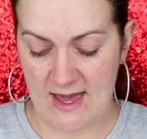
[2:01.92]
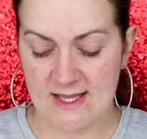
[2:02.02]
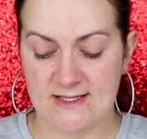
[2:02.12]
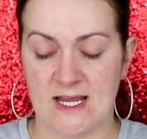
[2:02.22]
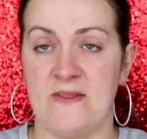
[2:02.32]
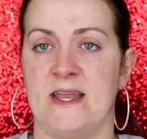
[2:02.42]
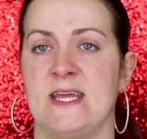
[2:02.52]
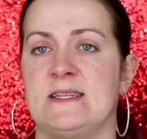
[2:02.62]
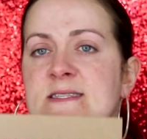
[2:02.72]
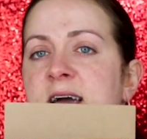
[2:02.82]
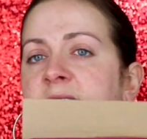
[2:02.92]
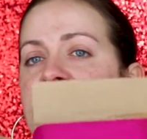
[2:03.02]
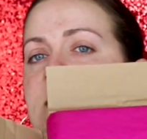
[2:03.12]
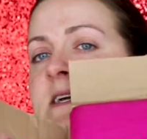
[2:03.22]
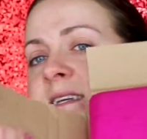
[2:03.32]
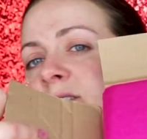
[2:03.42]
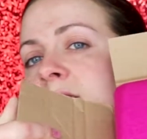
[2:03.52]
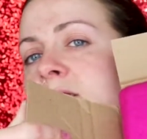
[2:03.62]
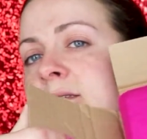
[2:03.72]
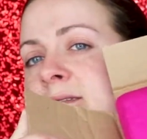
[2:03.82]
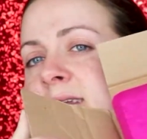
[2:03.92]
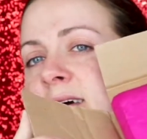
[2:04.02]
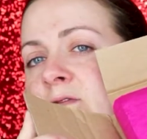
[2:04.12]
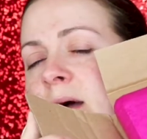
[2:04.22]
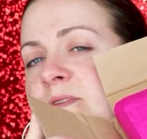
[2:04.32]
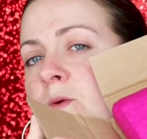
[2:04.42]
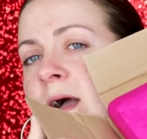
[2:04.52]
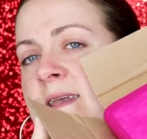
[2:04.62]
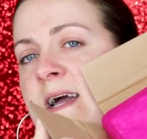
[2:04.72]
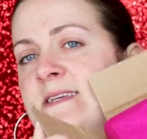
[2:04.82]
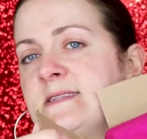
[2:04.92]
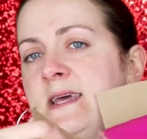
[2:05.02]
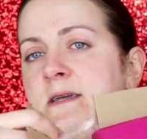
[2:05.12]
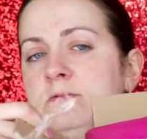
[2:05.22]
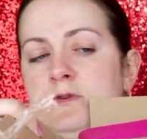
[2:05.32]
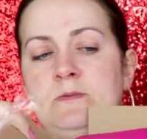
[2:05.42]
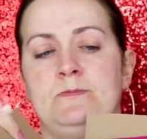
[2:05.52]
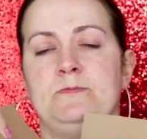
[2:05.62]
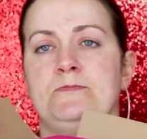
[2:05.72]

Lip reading: the best. And then inside it is wrapped quite nicely, whoop,